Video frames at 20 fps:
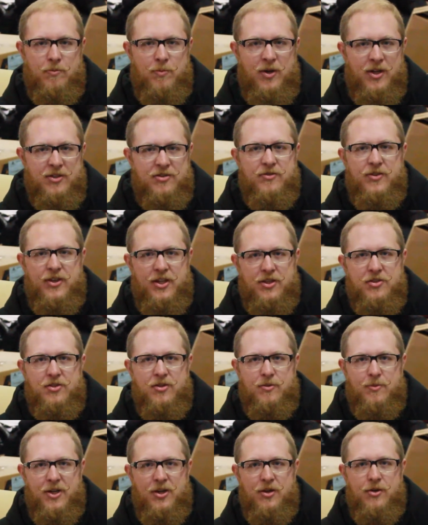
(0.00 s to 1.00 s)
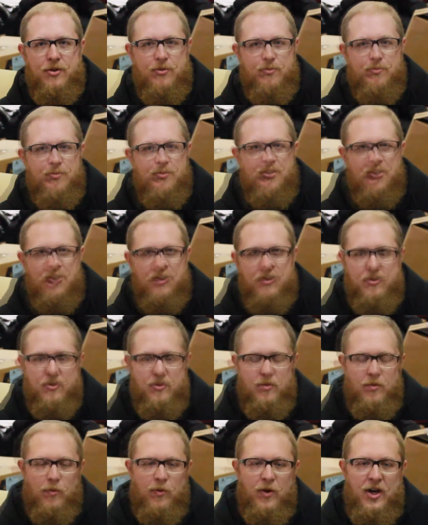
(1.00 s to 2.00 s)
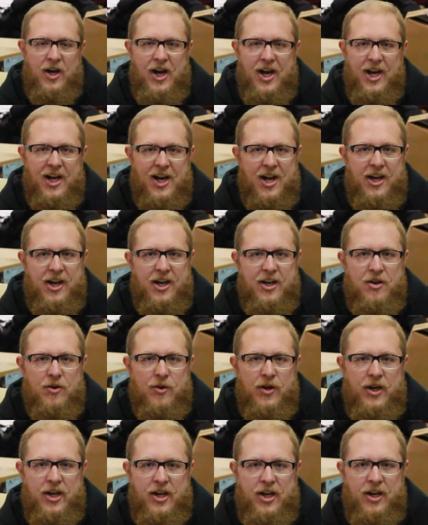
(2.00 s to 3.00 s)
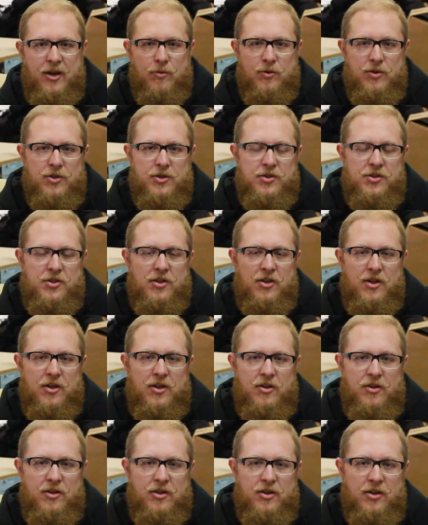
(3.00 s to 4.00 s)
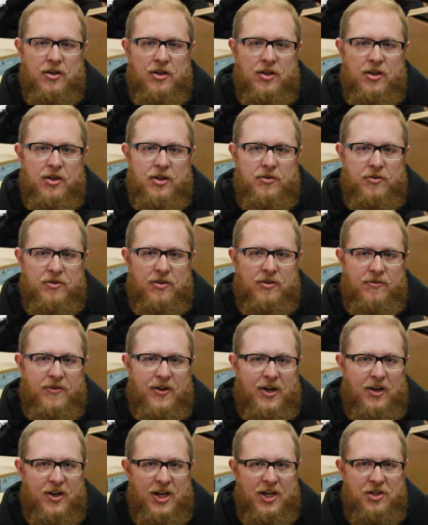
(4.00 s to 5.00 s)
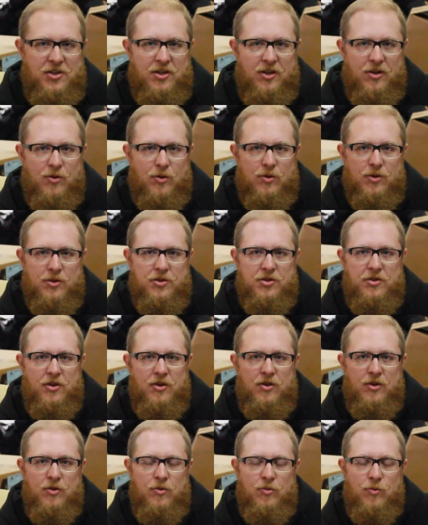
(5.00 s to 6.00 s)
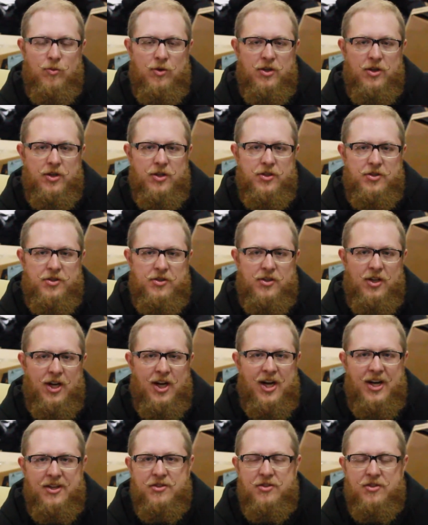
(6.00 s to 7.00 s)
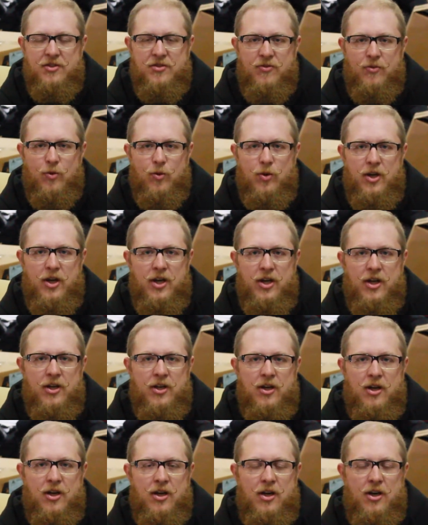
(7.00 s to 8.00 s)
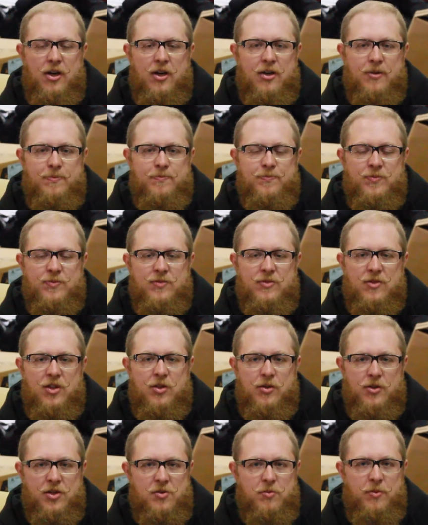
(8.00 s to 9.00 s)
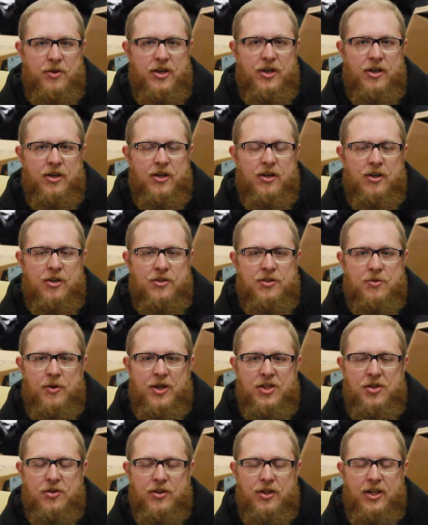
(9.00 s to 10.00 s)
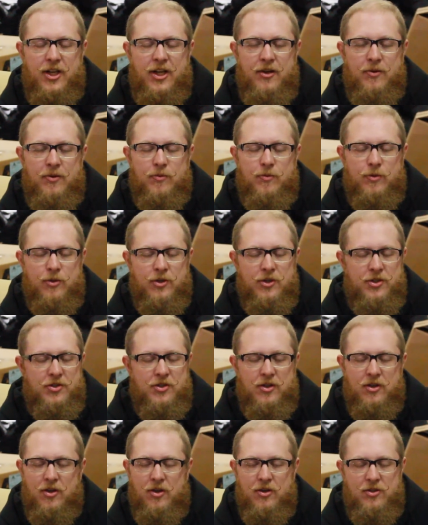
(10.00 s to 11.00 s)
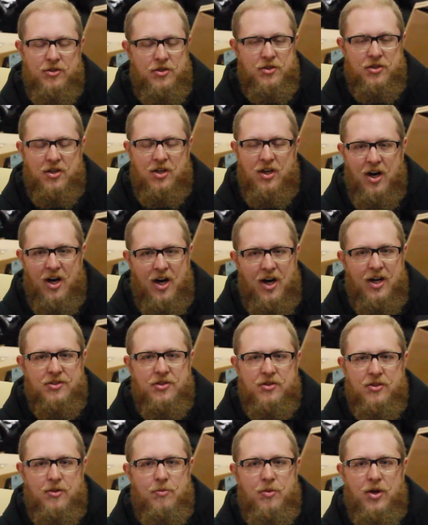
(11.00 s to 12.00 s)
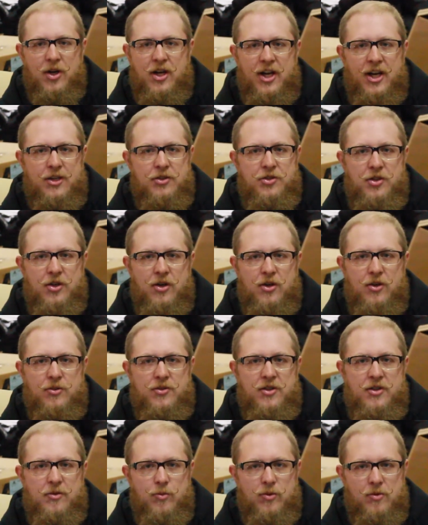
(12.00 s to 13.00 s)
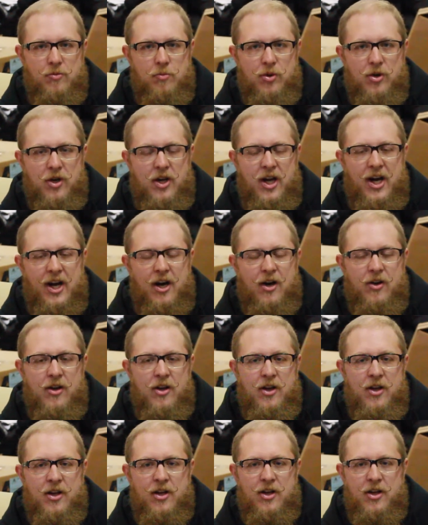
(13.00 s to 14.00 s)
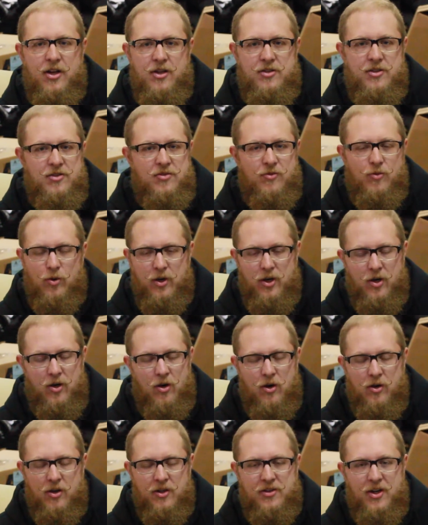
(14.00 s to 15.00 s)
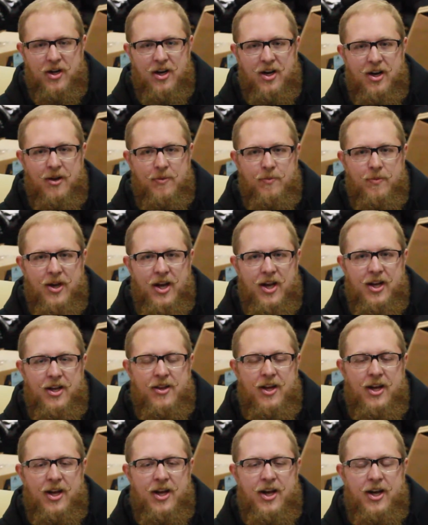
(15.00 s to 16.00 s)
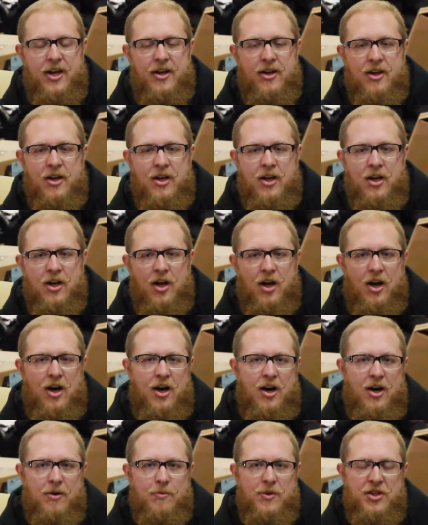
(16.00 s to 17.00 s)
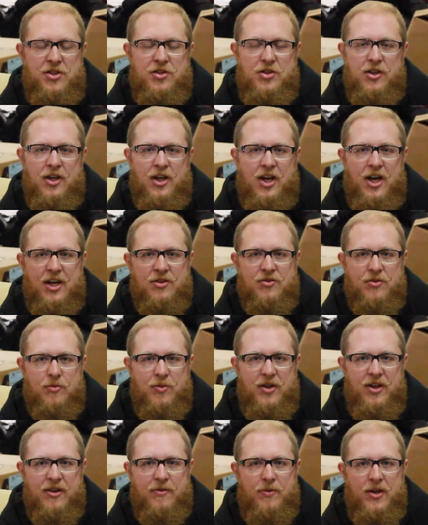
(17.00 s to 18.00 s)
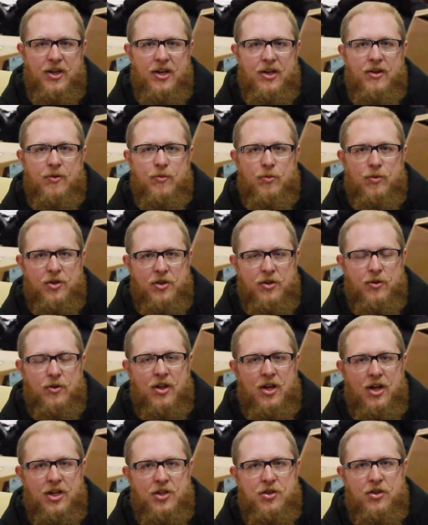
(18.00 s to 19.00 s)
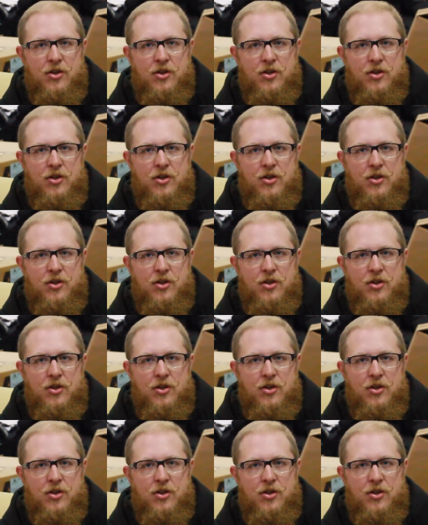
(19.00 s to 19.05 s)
Pennsylvania's still my home. When I got into it, it was the foundation cornerstone was the guys in Dysphoria. Chris Spear, especially, was just constantly booking out shows and would book out Dysphoria all the time. And then Mitch and the guys from PFP were doing a lot of